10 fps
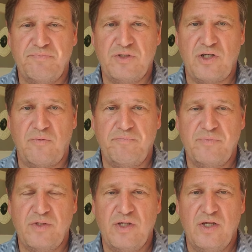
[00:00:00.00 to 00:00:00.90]
So,
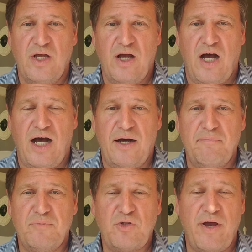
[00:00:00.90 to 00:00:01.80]

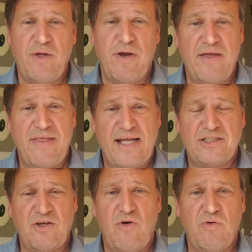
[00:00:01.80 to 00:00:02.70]
um, so anyway,
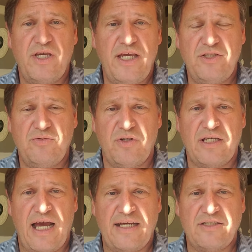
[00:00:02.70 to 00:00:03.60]
that's the whole key to it,
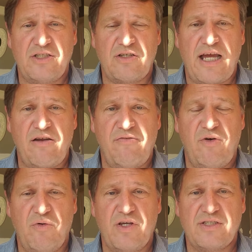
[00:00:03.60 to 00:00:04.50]
guys, is to kind of
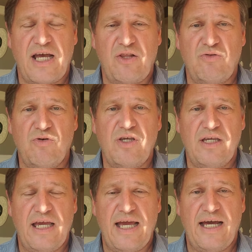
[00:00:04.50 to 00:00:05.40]
focus on
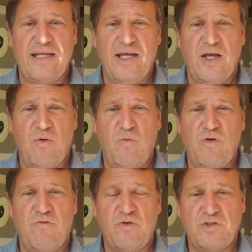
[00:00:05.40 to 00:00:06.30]
looking at
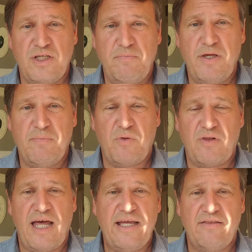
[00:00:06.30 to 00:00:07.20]
if you see people
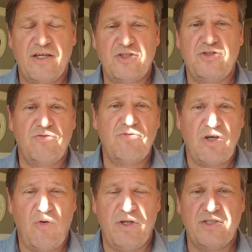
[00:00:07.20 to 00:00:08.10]
like this, you'll
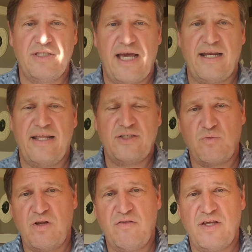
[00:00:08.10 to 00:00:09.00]
notice that. And that's
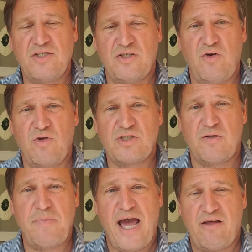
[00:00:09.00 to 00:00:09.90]
one of the things I notice in
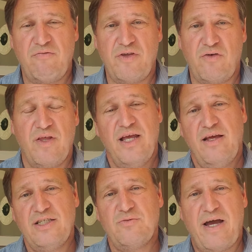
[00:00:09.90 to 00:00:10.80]
the battlefield.
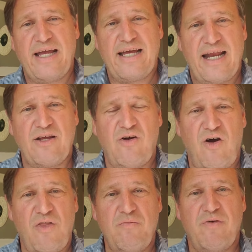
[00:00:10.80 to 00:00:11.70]
This is why I kind of
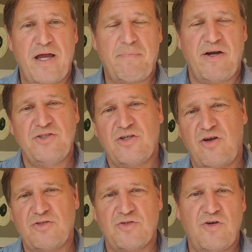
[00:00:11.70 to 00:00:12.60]
call them vampires. You could
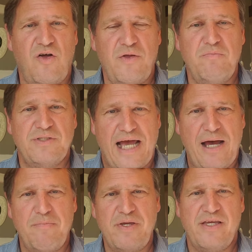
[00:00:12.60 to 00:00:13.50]
also call them
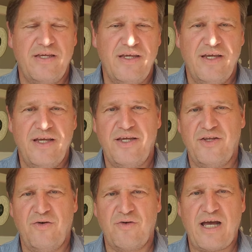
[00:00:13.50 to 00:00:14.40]
zombie, you
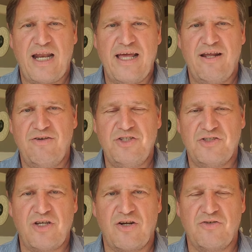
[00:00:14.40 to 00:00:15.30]
know, kind of energy
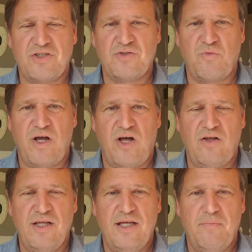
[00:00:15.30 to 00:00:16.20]
suckers as
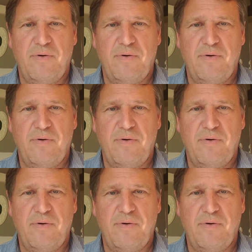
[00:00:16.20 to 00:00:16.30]
well.